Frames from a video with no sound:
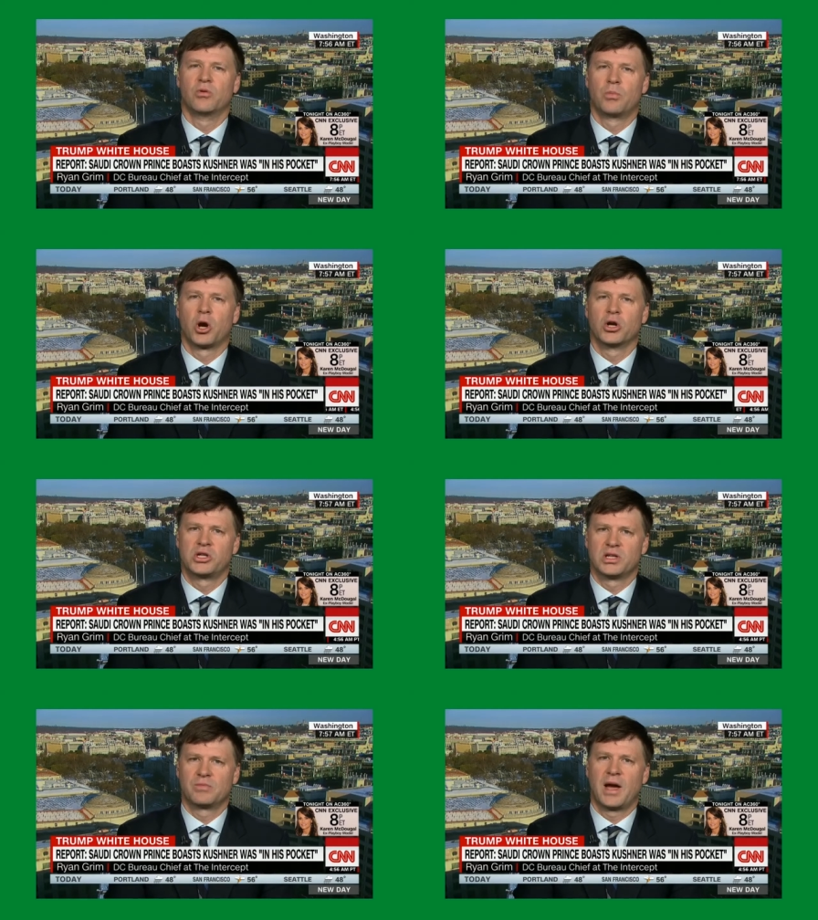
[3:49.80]

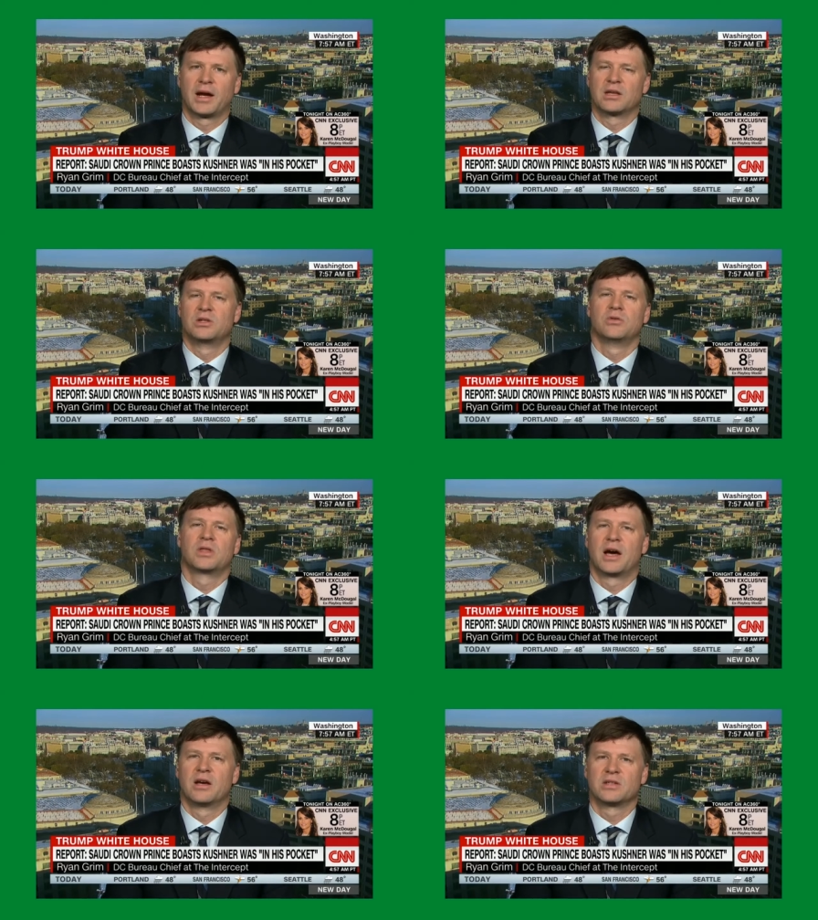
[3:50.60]
purchase back in
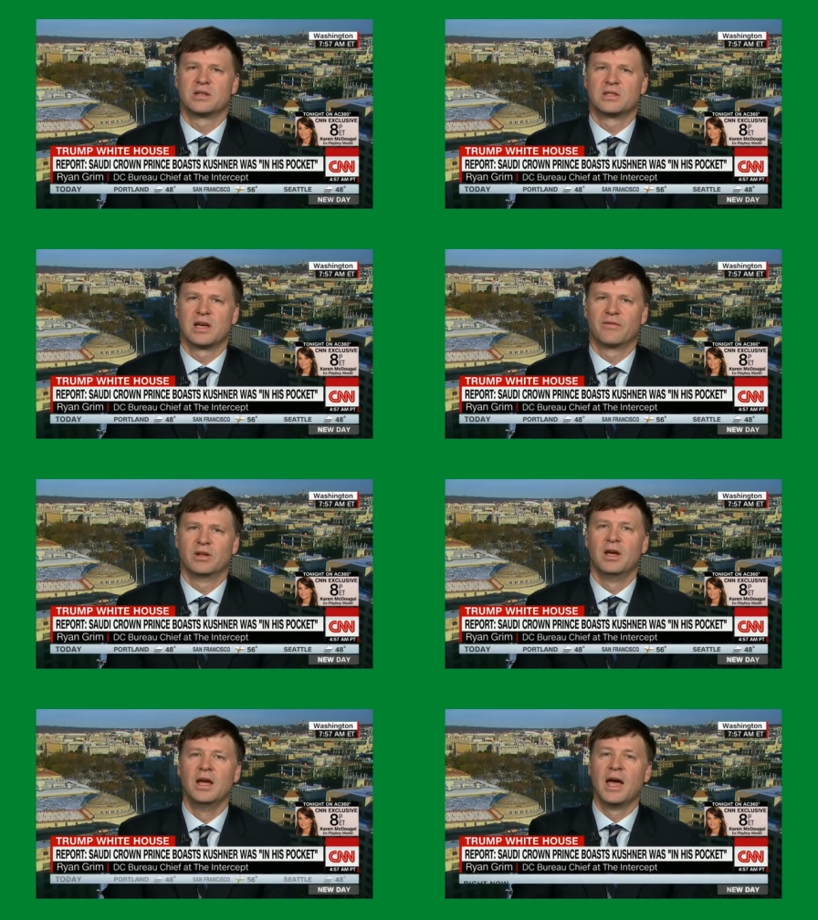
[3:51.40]

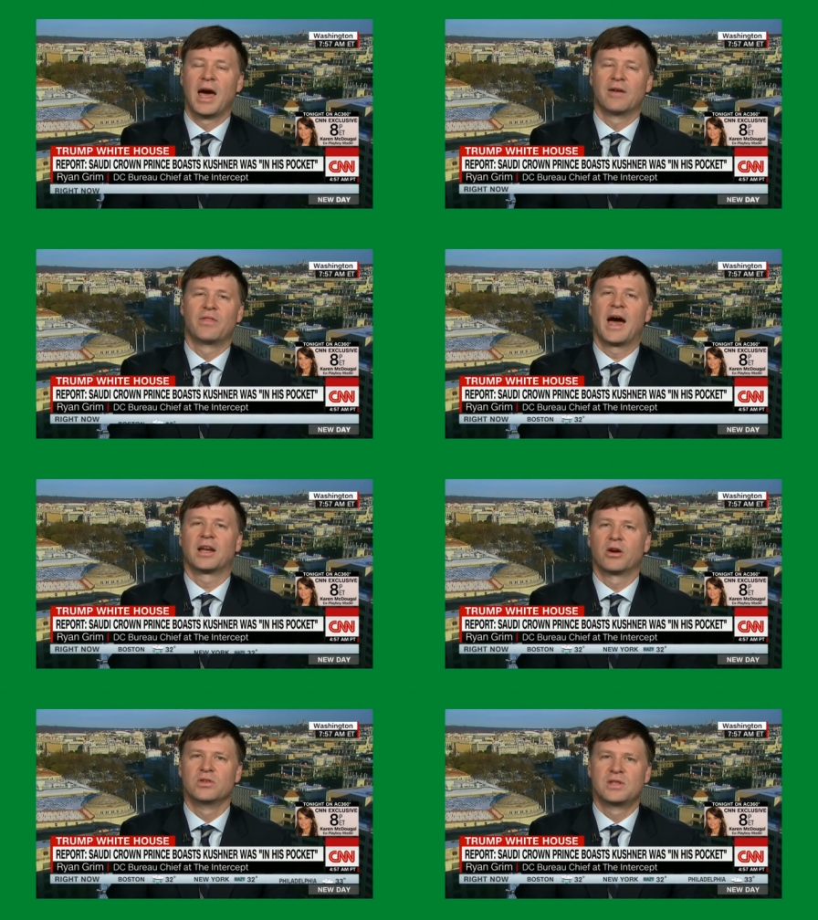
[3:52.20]
2007. And if that
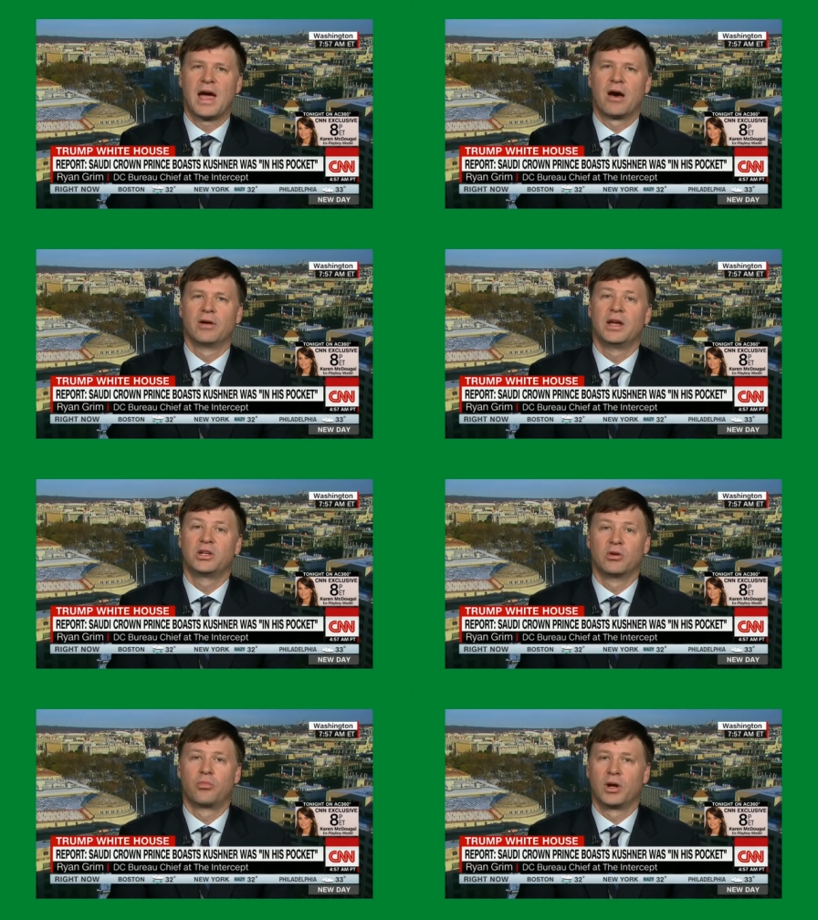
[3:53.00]
goes down, it
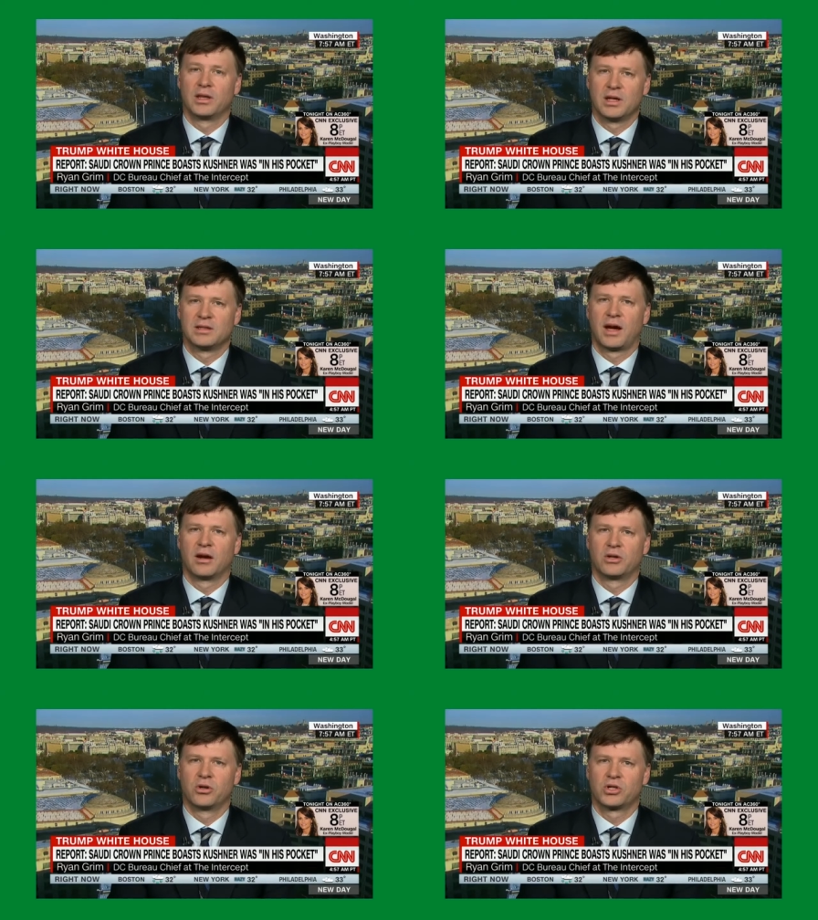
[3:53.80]
could bring the entire
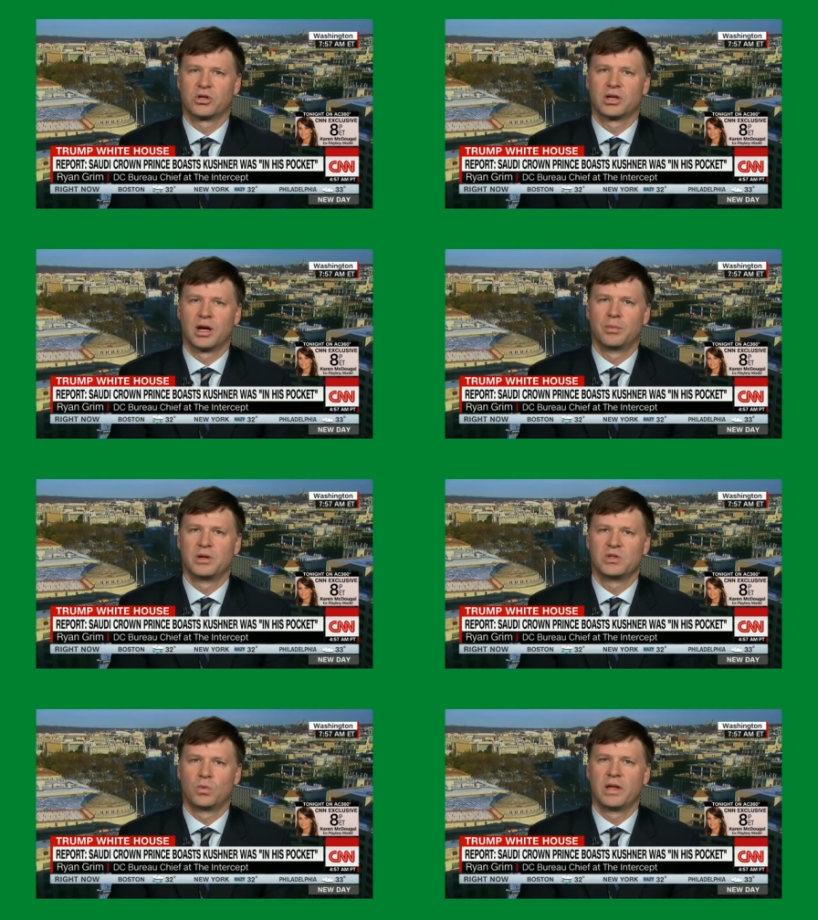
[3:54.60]
Kushner
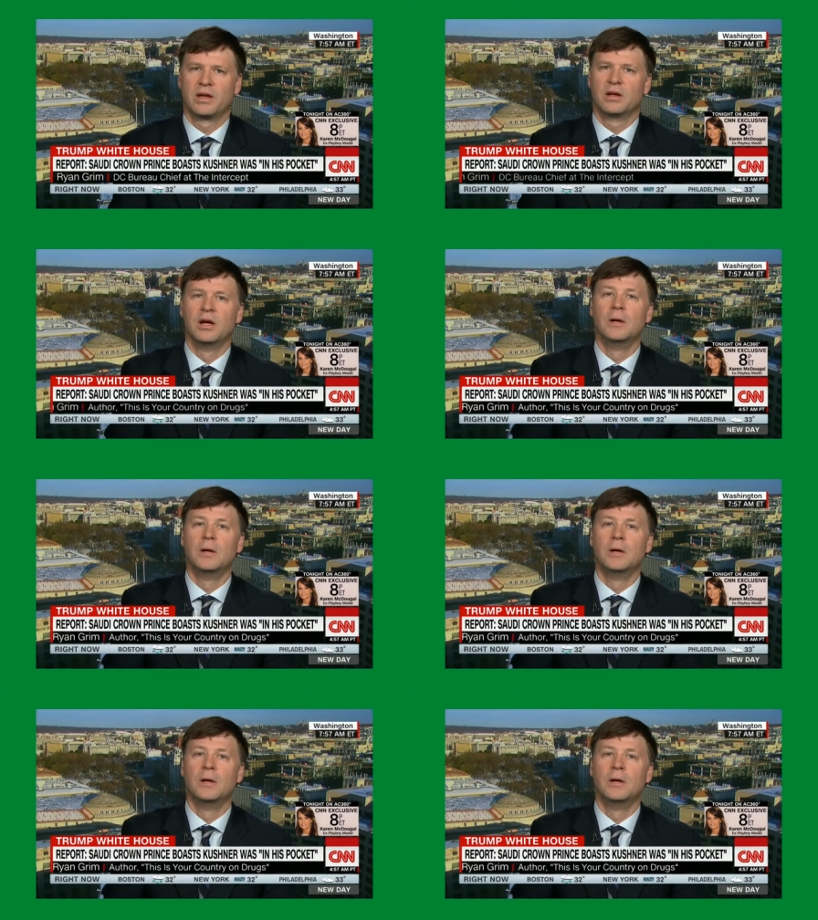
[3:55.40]
Companies with it.